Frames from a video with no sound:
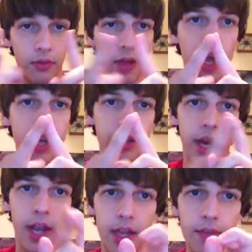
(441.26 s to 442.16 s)
Either
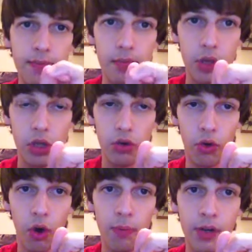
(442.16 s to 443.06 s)
A, you
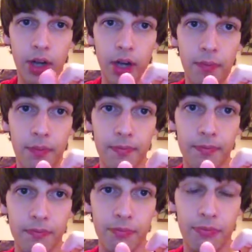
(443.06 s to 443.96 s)
open up
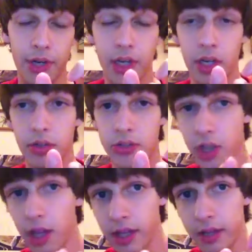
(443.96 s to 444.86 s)
pretty
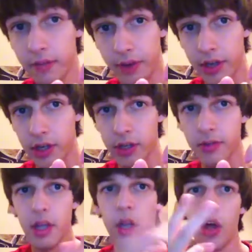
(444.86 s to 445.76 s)
solid, very good,
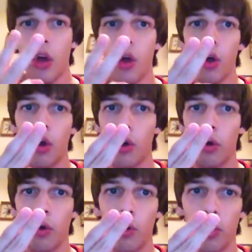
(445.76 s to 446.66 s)

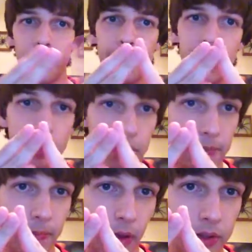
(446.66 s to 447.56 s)
or B, you
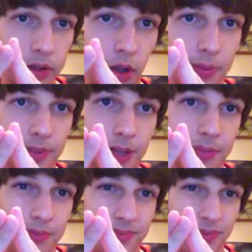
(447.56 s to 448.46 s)
open
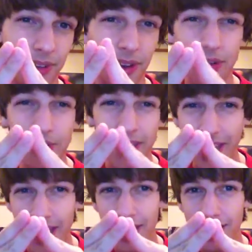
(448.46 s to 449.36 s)
up
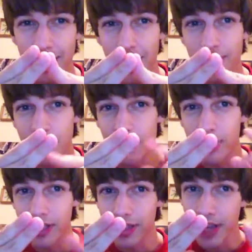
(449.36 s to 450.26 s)
okay that you
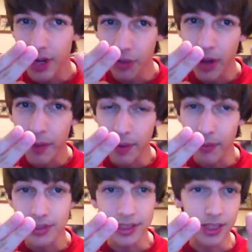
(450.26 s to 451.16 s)
can get away, but it
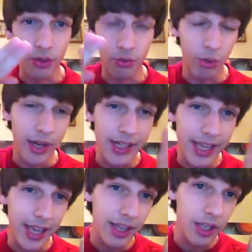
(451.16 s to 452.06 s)
wasn't the greatest
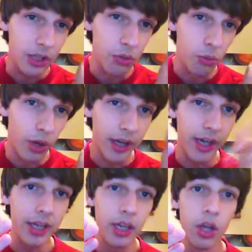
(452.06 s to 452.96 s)
hand that you
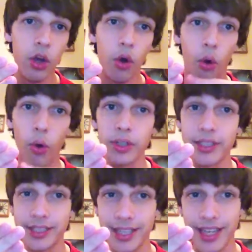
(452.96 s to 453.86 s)
wanted, or
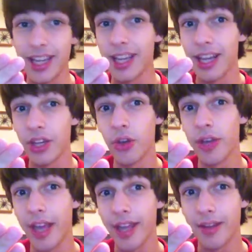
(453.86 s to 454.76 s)
C, you
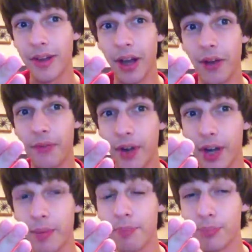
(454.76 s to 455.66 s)
get a
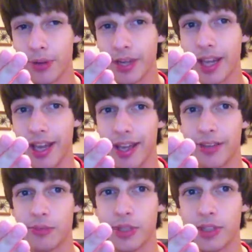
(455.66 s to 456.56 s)
very brick
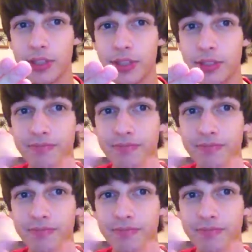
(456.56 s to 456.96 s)
hand, which